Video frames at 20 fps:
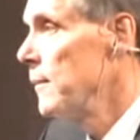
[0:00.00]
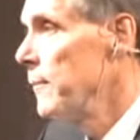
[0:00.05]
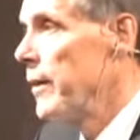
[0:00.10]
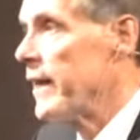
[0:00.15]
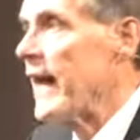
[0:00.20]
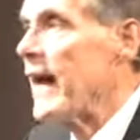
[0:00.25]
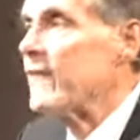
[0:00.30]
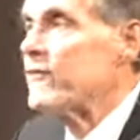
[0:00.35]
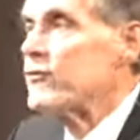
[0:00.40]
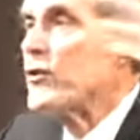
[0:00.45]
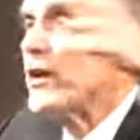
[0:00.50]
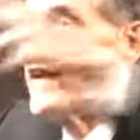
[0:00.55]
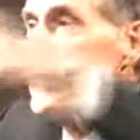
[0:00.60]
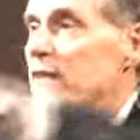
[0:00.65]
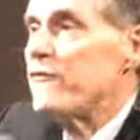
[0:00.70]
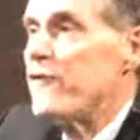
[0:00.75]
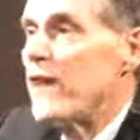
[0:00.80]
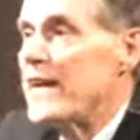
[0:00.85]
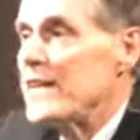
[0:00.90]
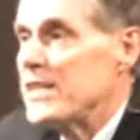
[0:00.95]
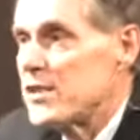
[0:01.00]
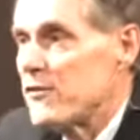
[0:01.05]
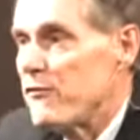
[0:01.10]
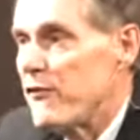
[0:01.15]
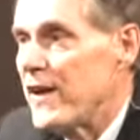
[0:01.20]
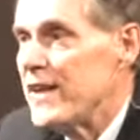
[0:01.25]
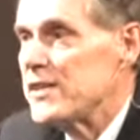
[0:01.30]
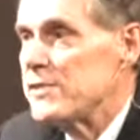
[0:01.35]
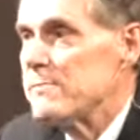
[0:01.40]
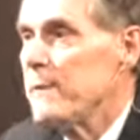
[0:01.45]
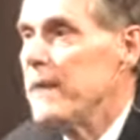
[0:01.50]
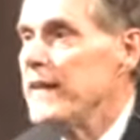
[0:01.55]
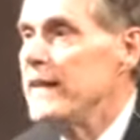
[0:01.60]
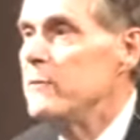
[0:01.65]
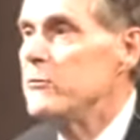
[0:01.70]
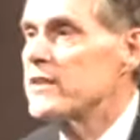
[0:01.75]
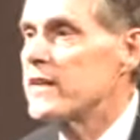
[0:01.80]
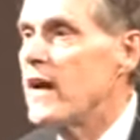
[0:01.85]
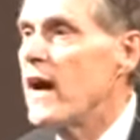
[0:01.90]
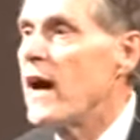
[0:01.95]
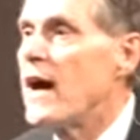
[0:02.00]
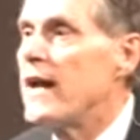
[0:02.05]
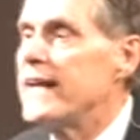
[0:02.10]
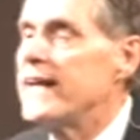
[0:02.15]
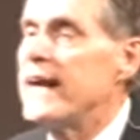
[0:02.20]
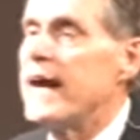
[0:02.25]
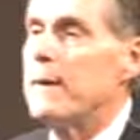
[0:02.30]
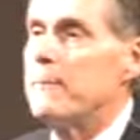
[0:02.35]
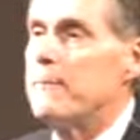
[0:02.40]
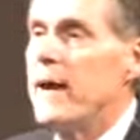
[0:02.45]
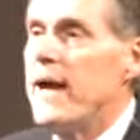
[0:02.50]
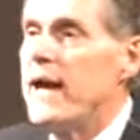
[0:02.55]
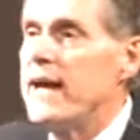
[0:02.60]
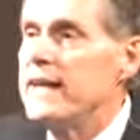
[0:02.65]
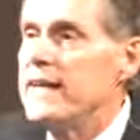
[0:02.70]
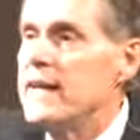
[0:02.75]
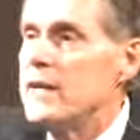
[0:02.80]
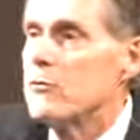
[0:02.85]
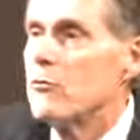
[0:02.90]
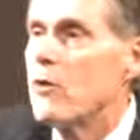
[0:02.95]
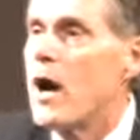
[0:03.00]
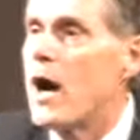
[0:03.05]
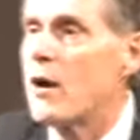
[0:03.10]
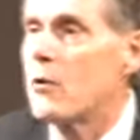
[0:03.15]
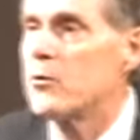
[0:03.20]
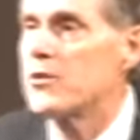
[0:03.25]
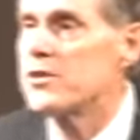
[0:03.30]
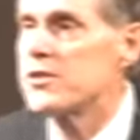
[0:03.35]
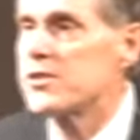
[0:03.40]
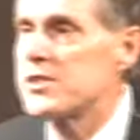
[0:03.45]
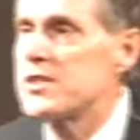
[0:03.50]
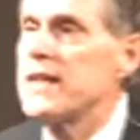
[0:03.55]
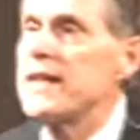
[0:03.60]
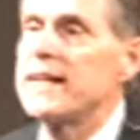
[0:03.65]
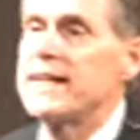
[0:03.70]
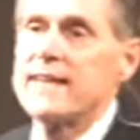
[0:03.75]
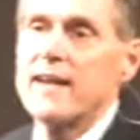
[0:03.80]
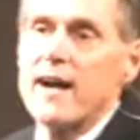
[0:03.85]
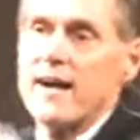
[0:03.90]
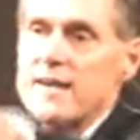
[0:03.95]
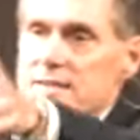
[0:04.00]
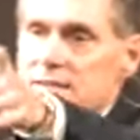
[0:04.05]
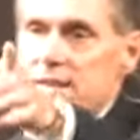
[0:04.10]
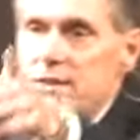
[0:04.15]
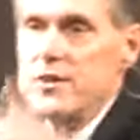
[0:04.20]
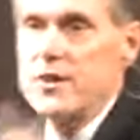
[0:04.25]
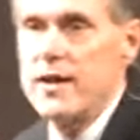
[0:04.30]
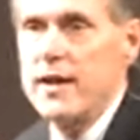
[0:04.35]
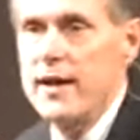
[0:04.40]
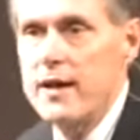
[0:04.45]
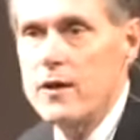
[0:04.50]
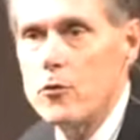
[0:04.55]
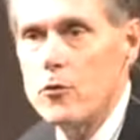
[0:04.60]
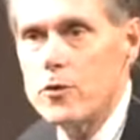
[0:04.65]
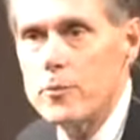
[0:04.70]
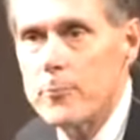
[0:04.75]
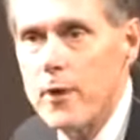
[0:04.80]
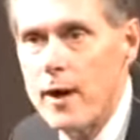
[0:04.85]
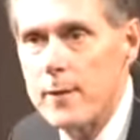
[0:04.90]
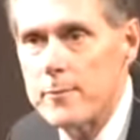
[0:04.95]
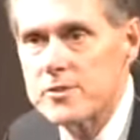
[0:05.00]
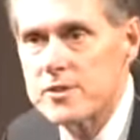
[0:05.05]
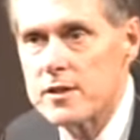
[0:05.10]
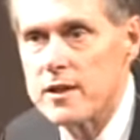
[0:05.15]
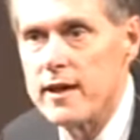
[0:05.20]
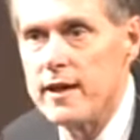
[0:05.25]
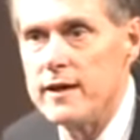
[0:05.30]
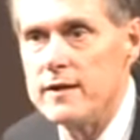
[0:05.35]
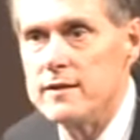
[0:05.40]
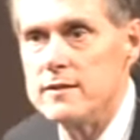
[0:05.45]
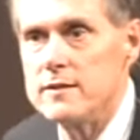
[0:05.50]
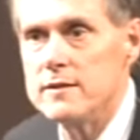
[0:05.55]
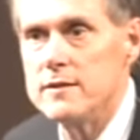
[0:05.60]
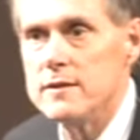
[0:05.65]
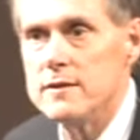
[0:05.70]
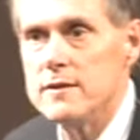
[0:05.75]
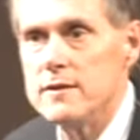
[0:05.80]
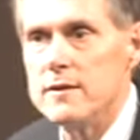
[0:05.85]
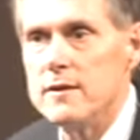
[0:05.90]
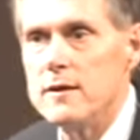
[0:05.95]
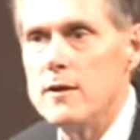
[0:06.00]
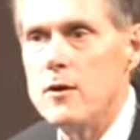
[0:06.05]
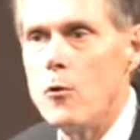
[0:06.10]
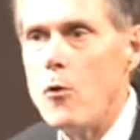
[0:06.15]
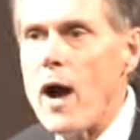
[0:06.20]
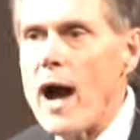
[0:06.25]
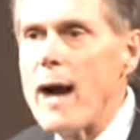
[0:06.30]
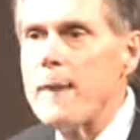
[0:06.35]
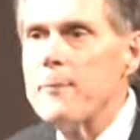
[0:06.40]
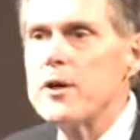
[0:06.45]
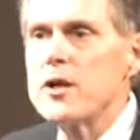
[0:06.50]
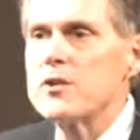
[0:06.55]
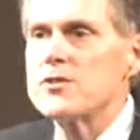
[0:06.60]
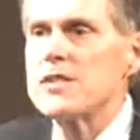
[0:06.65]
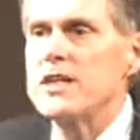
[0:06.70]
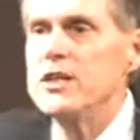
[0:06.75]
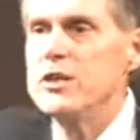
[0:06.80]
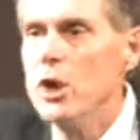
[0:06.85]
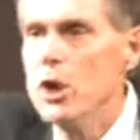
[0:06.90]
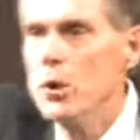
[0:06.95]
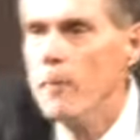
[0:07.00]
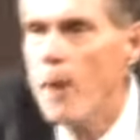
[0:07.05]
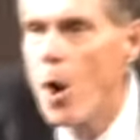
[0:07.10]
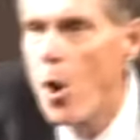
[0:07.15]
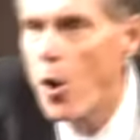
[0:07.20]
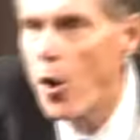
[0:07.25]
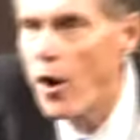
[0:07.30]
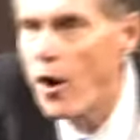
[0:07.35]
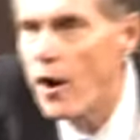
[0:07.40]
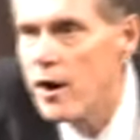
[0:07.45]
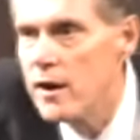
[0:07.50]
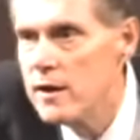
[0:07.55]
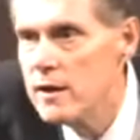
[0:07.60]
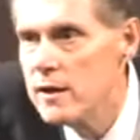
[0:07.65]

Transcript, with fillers: But after he had a face to face meeting with God, he got mad and hit a rock with a stick, and God said, You can't go into the promised land. Why? Because he knew more.